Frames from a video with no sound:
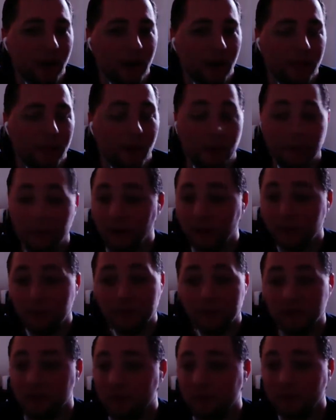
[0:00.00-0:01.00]
Primarily
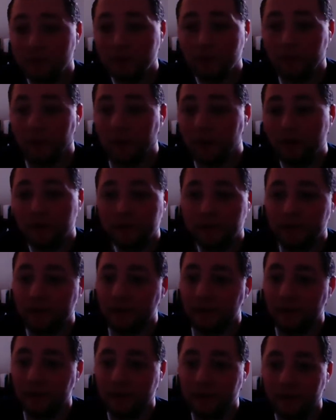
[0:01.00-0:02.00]
because the more the better.
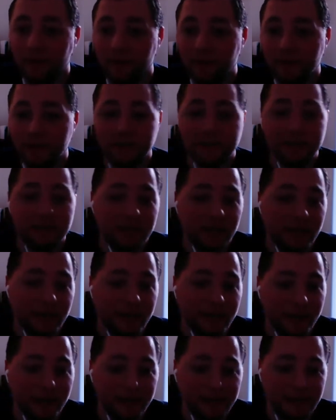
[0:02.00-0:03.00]
You know, if this
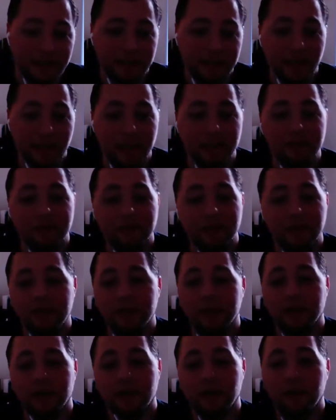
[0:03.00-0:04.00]
is successful, then
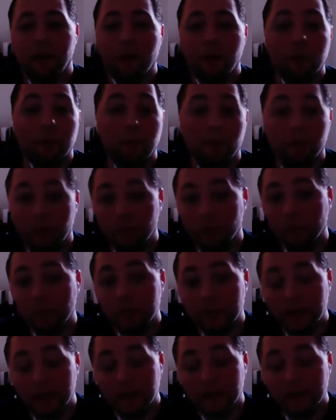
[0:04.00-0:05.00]
they're going to come out with more and more
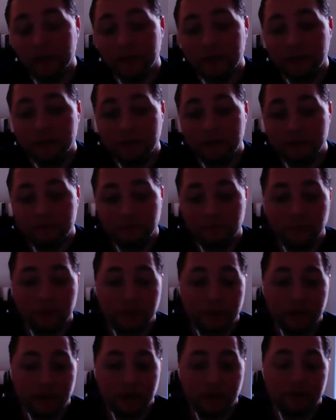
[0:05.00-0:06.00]
titles for
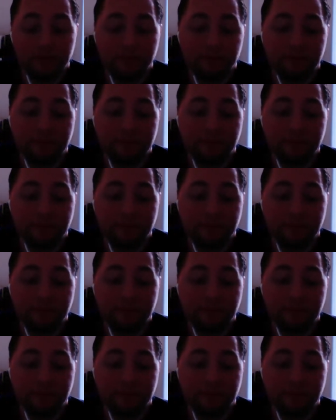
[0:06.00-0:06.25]
the